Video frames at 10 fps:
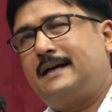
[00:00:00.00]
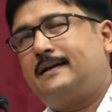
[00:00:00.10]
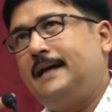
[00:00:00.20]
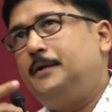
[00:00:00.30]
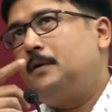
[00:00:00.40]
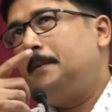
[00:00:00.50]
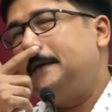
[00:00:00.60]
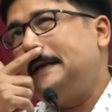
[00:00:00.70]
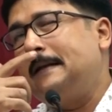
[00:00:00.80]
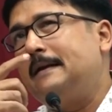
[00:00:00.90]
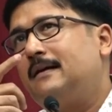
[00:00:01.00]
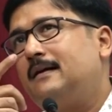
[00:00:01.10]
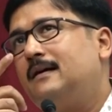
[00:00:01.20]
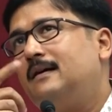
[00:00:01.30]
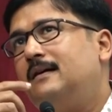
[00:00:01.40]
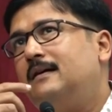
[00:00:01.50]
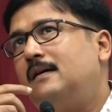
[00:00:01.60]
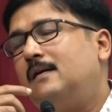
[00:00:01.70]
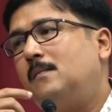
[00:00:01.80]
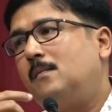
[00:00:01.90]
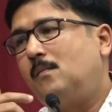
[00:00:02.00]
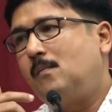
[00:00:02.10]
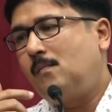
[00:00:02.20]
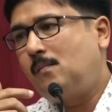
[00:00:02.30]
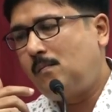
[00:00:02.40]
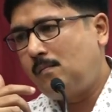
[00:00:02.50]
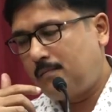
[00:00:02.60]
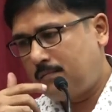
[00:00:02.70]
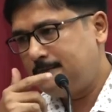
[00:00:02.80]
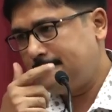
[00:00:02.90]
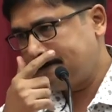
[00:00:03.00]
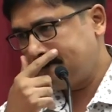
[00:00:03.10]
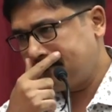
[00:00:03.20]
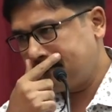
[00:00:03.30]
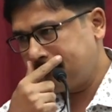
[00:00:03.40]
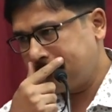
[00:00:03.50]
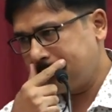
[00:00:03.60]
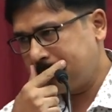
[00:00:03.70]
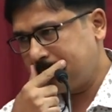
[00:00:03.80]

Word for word: Can you repeat? Our current I T industry is facing a